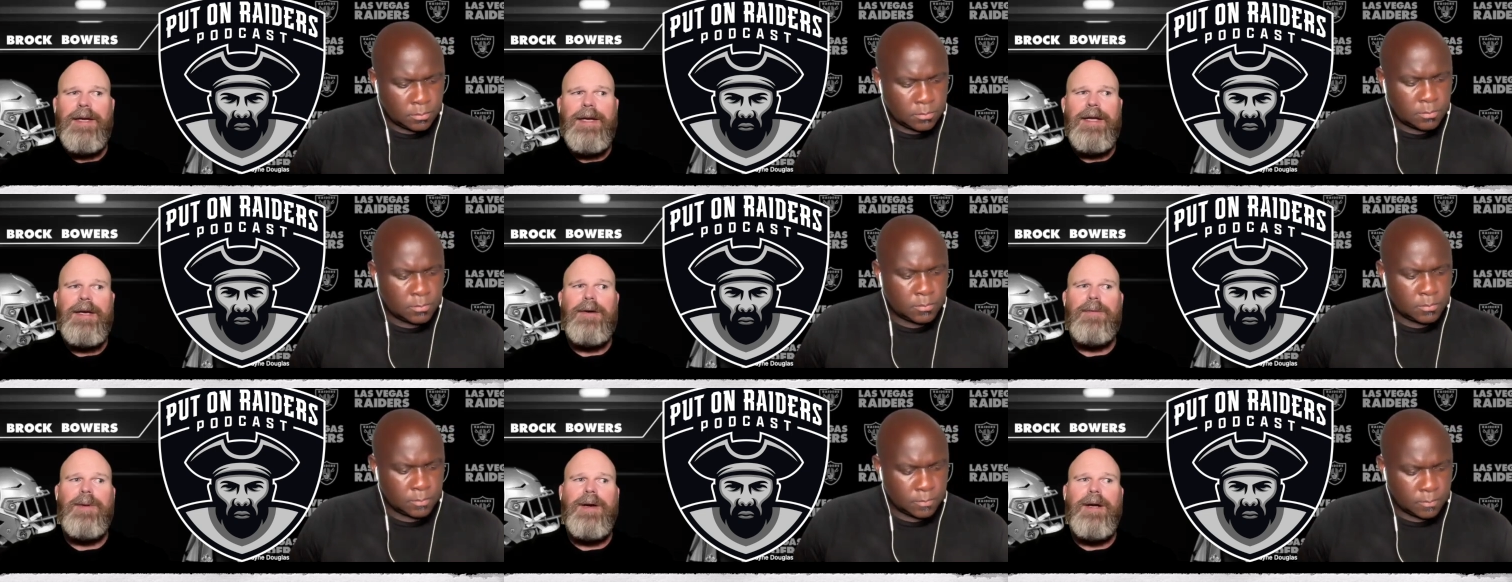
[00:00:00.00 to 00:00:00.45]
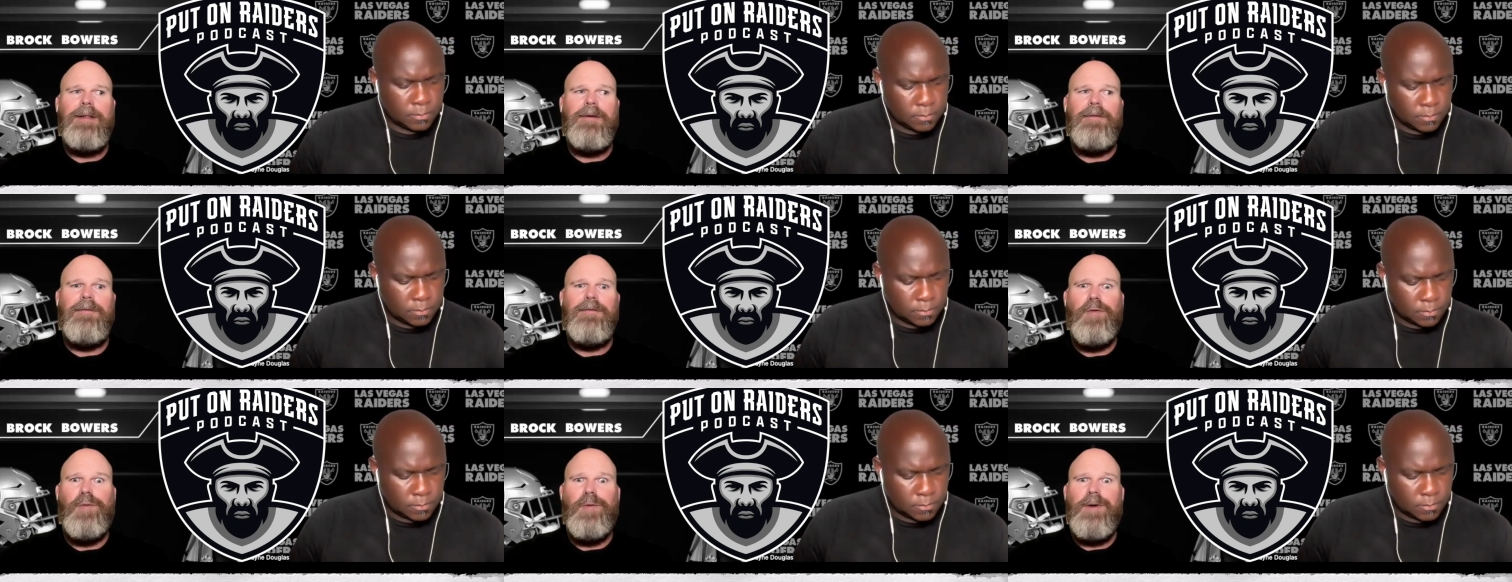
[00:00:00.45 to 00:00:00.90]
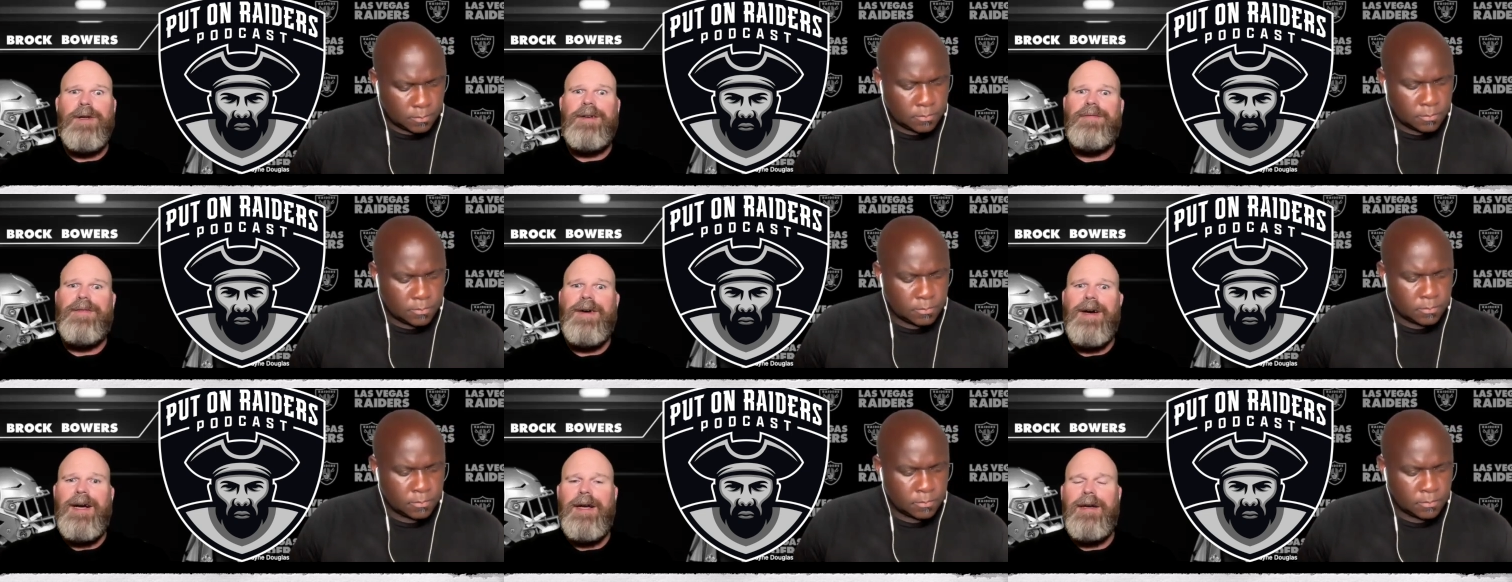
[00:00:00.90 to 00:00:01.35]
Speaker 1: get around the
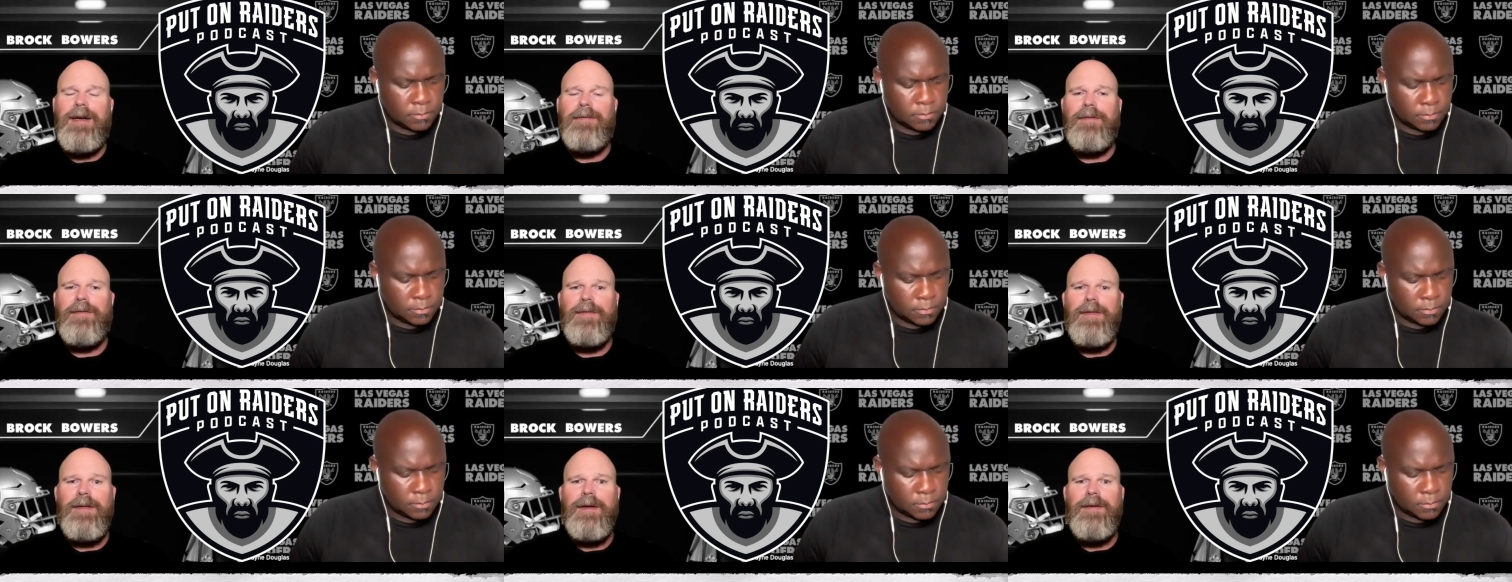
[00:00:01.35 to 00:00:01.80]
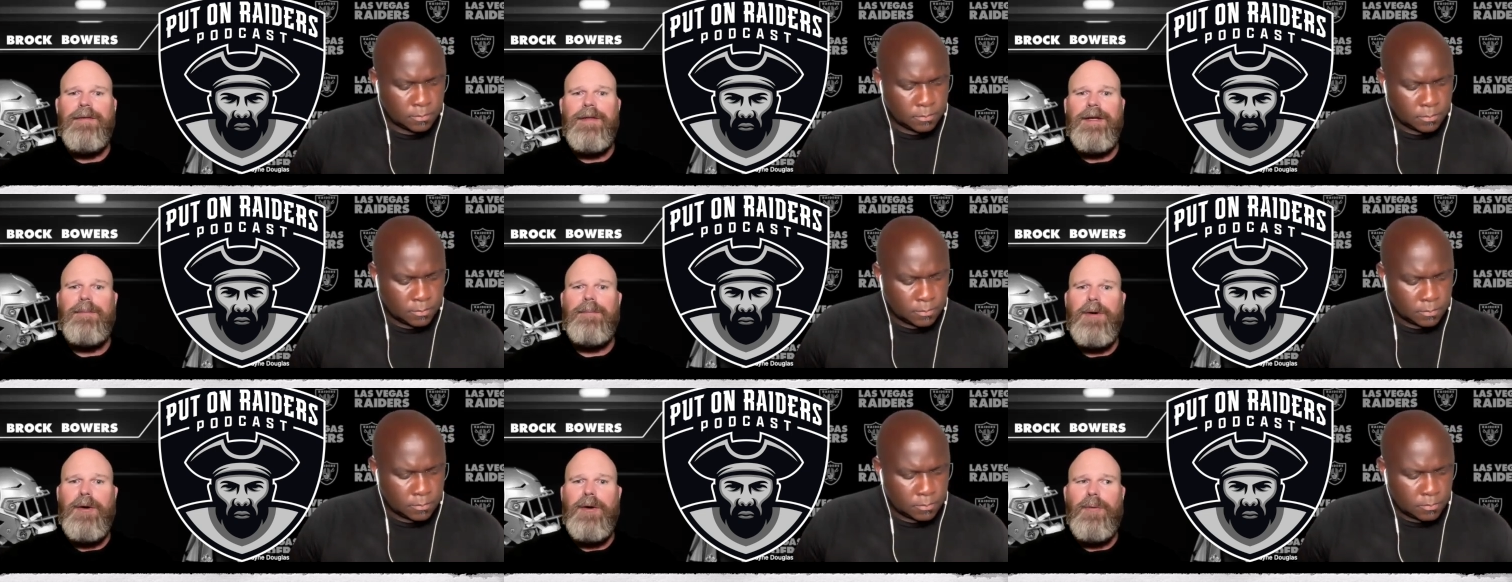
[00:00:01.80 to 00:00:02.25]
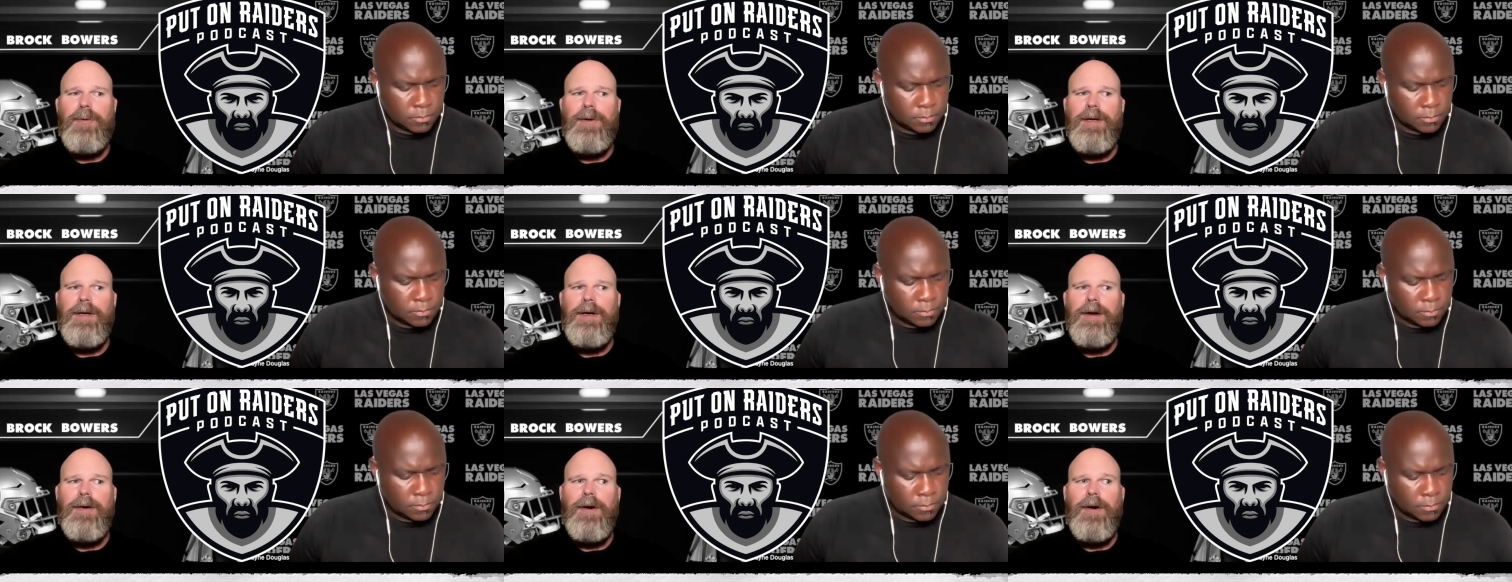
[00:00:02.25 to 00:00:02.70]
45 of the, of the
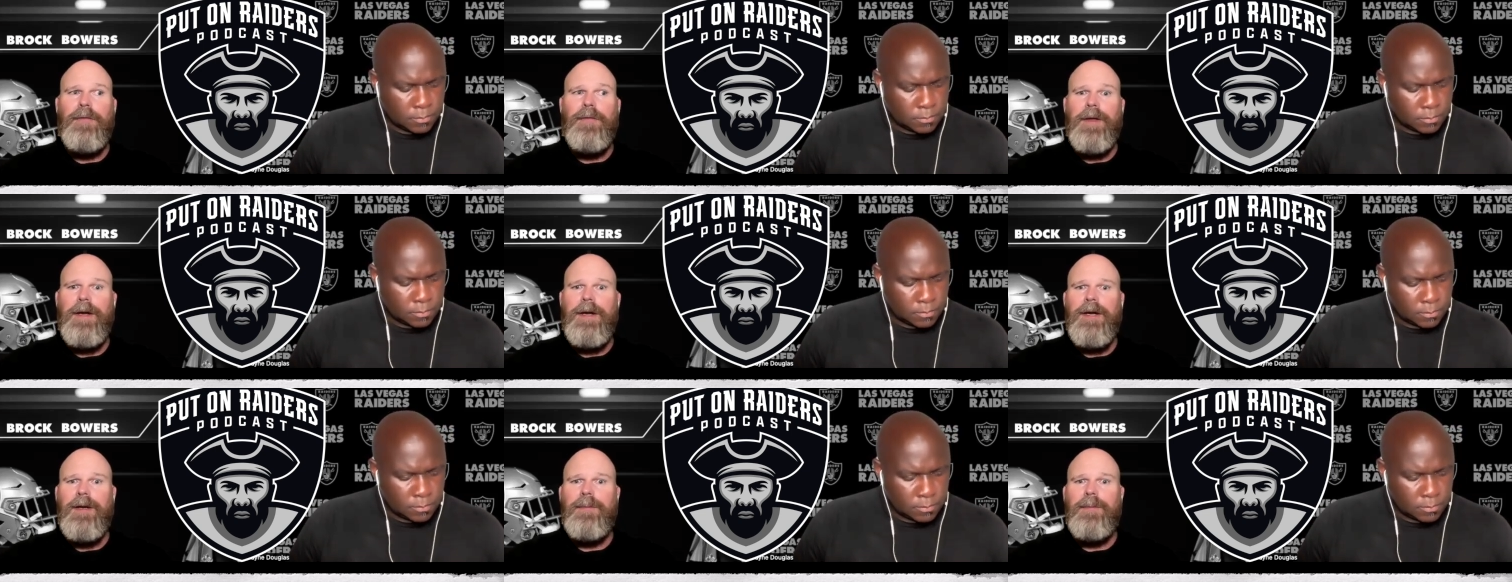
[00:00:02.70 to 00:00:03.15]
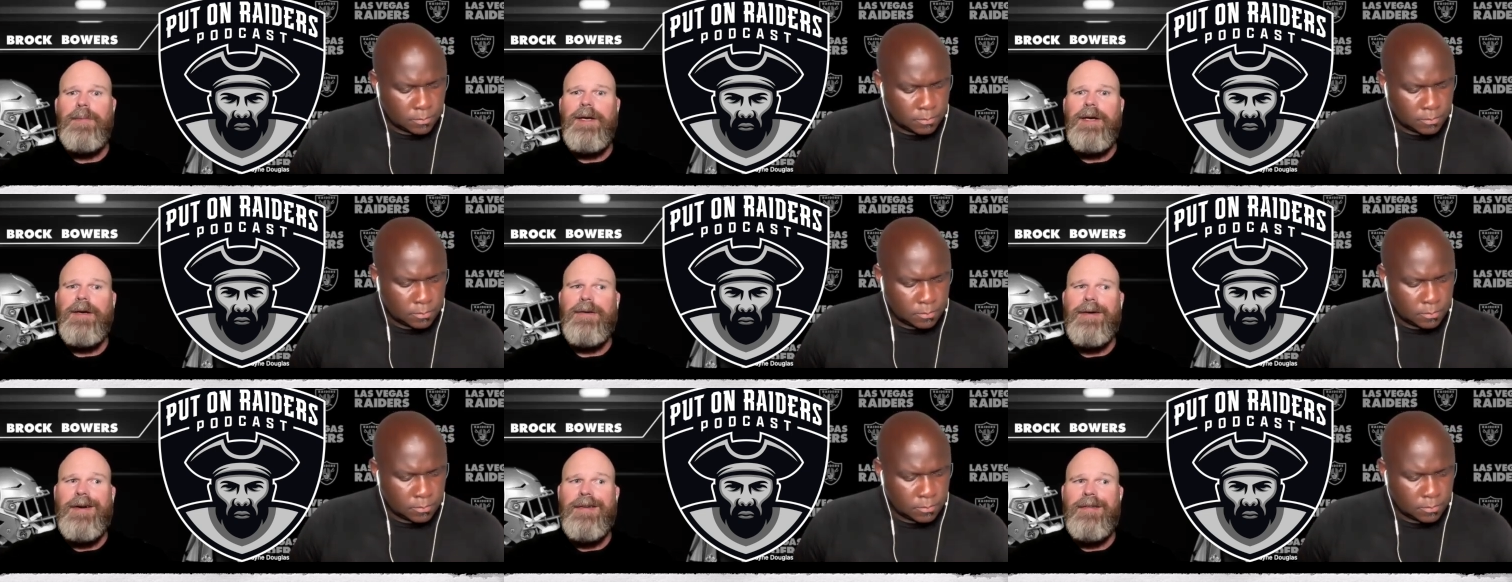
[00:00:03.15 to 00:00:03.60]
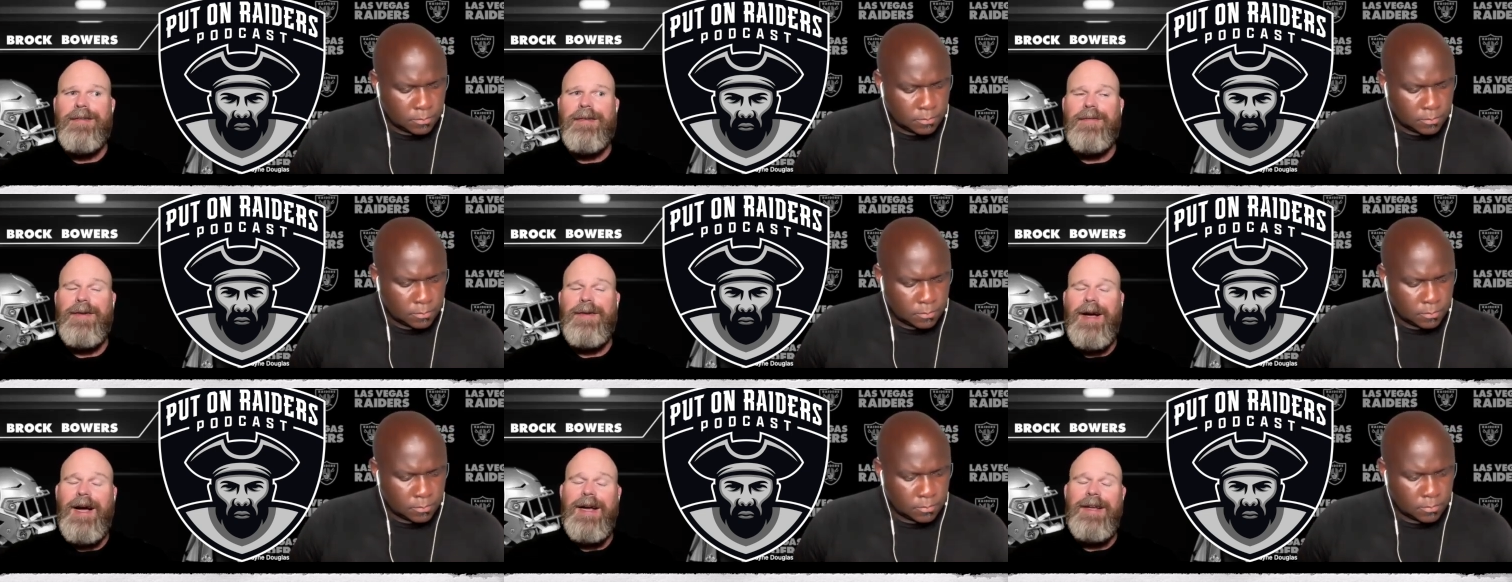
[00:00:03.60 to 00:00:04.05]
opponent, are they going to be aggressive?
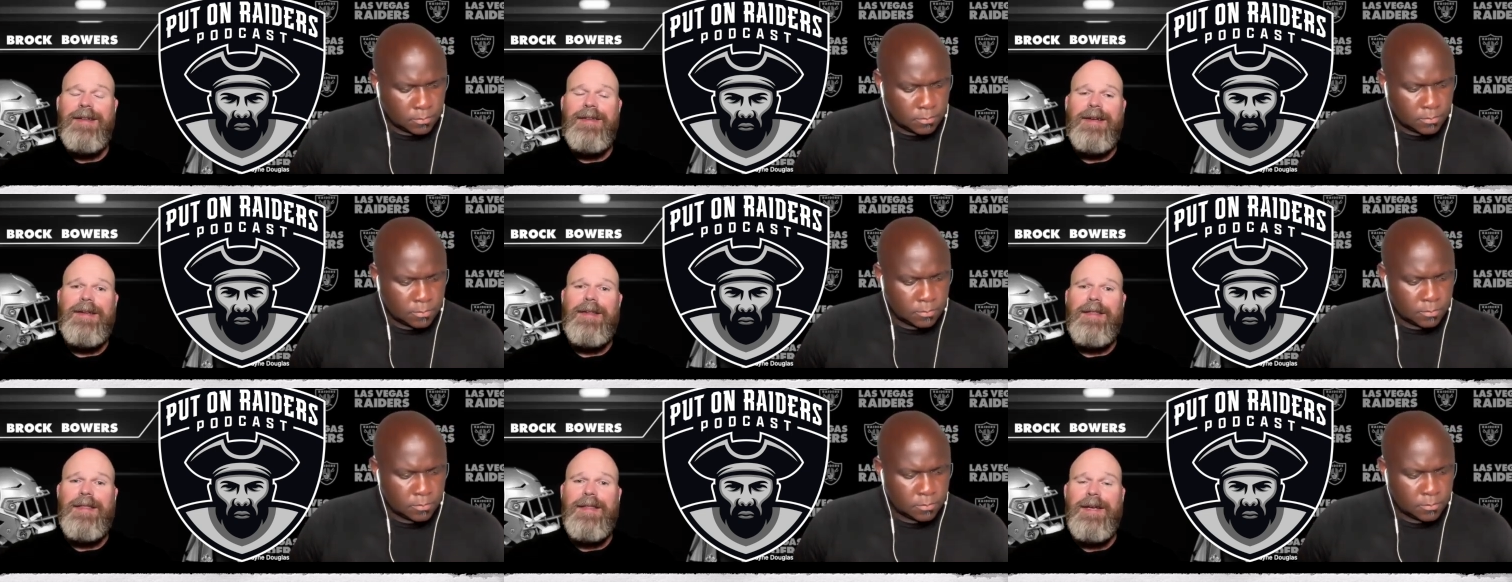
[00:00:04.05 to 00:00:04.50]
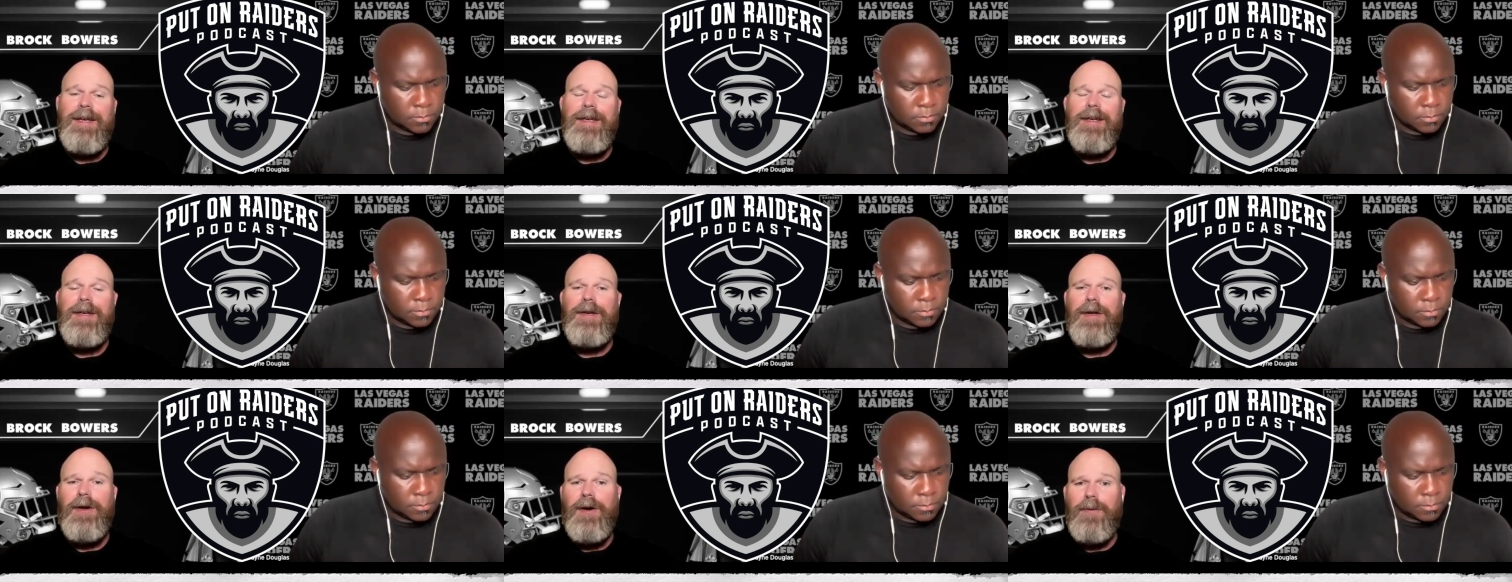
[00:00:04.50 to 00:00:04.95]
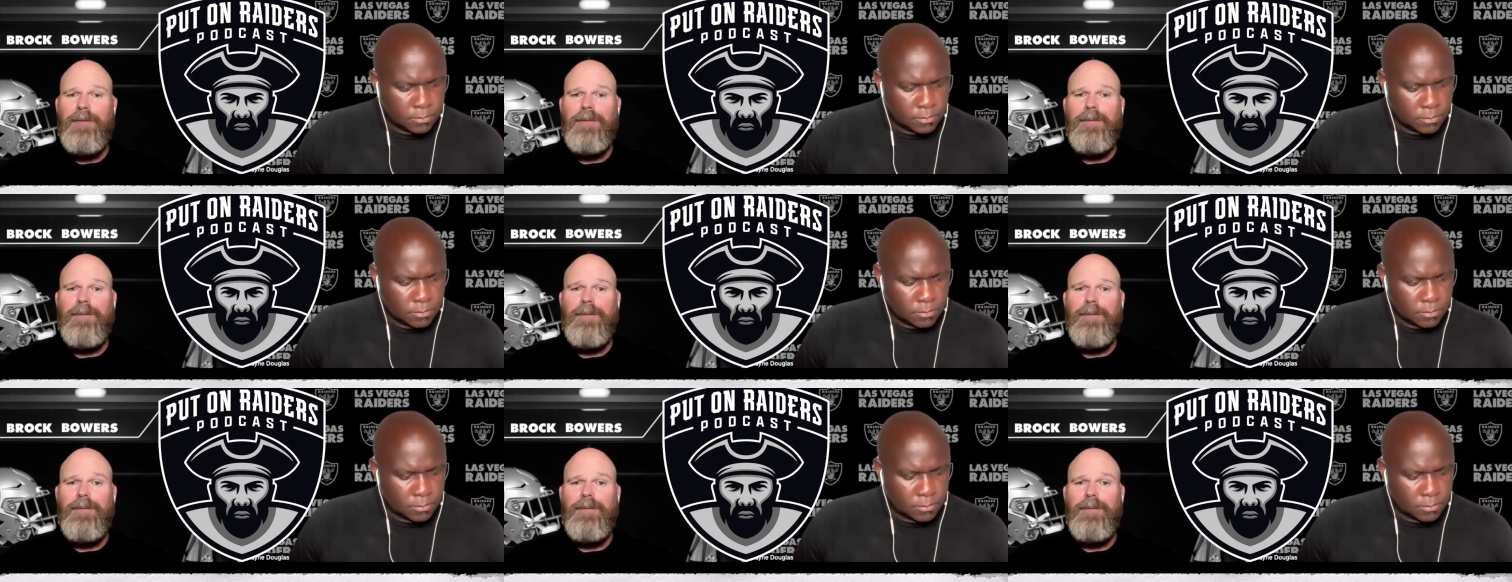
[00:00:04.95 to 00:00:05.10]
I tend to think no.